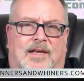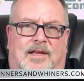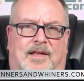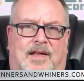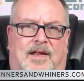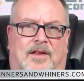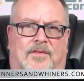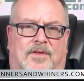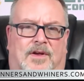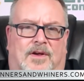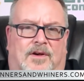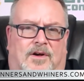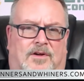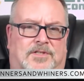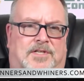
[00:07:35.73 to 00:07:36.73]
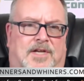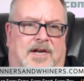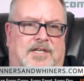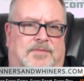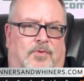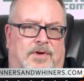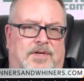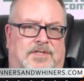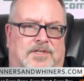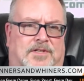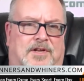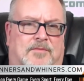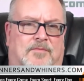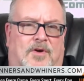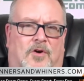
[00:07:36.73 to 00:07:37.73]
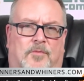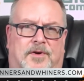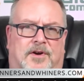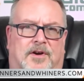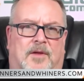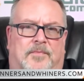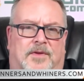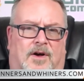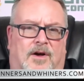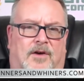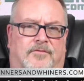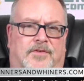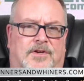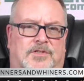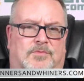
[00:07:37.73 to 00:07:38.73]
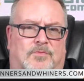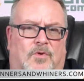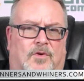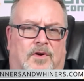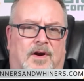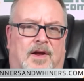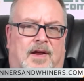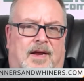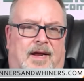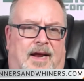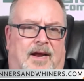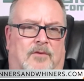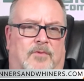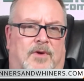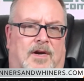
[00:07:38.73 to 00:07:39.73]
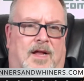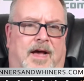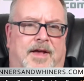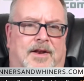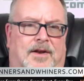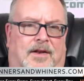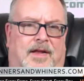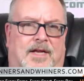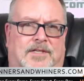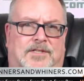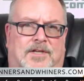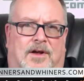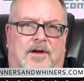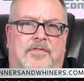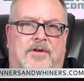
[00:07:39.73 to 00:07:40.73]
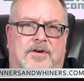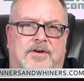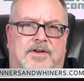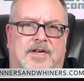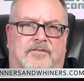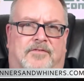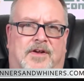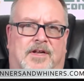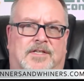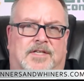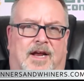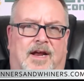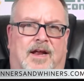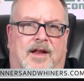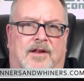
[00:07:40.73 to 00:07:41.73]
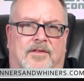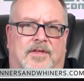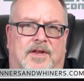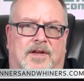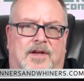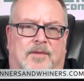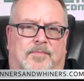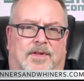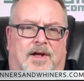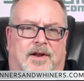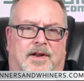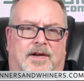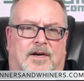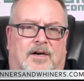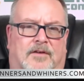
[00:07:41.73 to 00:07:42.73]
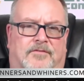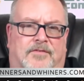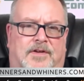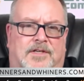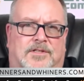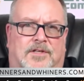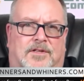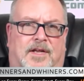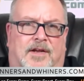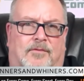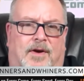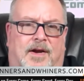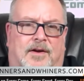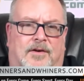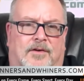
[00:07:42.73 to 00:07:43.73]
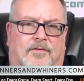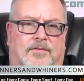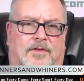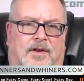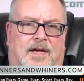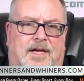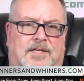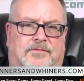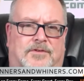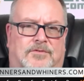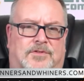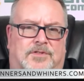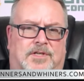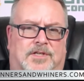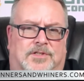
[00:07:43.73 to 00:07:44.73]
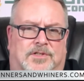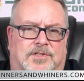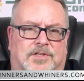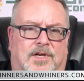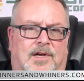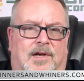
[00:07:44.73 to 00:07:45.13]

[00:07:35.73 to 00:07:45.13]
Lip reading: And all signs point to them opening up the offense more and relying less on their defense and the plotting offense that they ran over the last few seasons.